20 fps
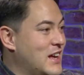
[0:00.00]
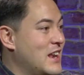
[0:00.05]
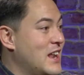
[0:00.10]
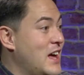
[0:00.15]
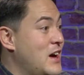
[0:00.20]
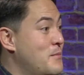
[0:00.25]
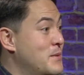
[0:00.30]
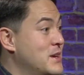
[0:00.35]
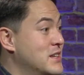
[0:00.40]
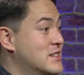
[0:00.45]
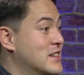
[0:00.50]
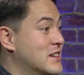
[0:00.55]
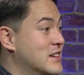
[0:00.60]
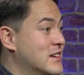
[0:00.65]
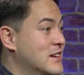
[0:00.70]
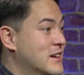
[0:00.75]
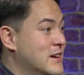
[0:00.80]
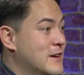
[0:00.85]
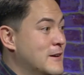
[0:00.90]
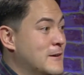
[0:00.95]
allow me to
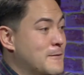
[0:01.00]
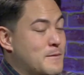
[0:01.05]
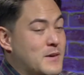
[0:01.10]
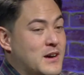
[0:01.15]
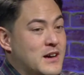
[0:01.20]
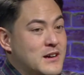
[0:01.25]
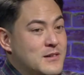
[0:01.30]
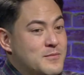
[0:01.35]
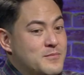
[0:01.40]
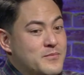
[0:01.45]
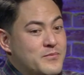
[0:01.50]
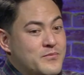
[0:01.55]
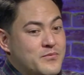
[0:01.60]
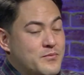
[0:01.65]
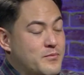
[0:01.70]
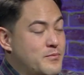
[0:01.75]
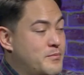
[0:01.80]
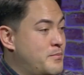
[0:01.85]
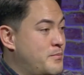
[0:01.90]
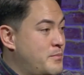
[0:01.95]

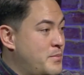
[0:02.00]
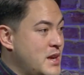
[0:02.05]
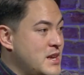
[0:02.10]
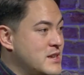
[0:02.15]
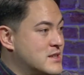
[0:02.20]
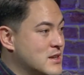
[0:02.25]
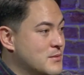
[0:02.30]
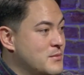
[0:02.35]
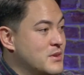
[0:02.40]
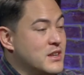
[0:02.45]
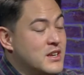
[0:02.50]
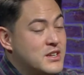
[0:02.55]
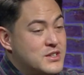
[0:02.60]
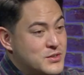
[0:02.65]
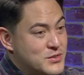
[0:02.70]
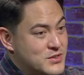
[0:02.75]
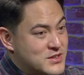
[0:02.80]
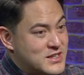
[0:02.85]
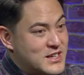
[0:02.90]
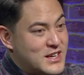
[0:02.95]
be someone that
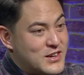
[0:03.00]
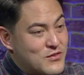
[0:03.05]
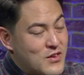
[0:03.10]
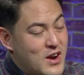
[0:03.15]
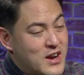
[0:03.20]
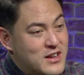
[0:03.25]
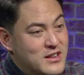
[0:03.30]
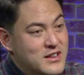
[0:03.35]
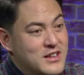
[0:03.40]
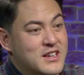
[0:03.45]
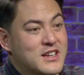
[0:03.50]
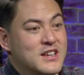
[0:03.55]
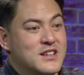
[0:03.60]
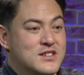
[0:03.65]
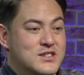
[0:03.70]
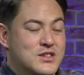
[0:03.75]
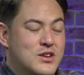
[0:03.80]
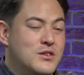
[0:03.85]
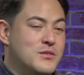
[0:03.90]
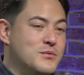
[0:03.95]
she was seeing regularly and
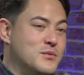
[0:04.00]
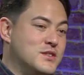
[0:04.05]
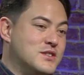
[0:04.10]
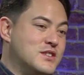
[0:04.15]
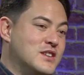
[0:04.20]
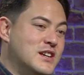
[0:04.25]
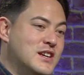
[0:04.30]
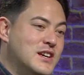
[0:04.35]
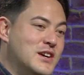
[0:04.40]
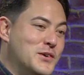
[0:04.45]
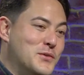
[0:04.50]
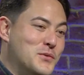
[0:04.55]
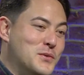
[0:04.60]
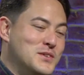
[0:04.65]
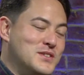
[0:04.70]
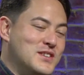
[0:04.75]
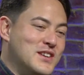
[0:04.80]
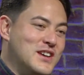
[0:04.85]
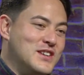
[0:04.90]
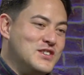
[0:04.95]
so on
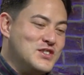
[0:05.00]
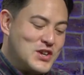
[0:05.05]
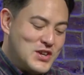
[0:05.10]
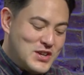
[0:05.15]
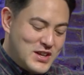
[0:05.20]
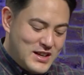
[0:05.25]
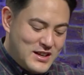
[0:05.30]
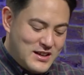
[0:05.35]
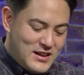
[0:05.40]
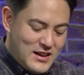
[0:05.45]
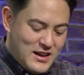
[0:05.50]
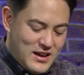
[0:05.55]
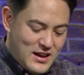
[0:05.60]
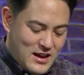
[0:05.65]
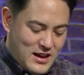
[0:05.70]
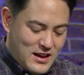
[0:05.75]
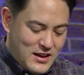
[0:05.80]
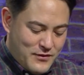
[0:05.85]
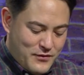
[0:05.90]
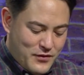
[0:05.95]
was a journey
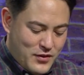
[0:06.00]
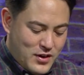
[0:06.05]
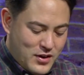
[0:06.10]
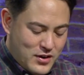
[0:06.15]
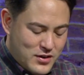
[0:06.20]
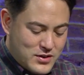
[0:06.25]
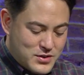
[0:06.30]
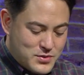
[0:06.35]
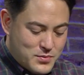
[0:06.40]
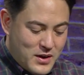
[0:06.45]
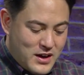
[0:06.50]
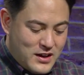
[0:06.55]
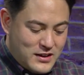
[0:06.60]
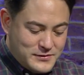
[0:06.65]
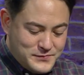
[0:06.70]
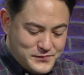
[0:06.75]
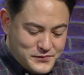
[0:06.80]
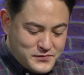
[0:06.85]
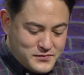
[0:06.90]
for her as well.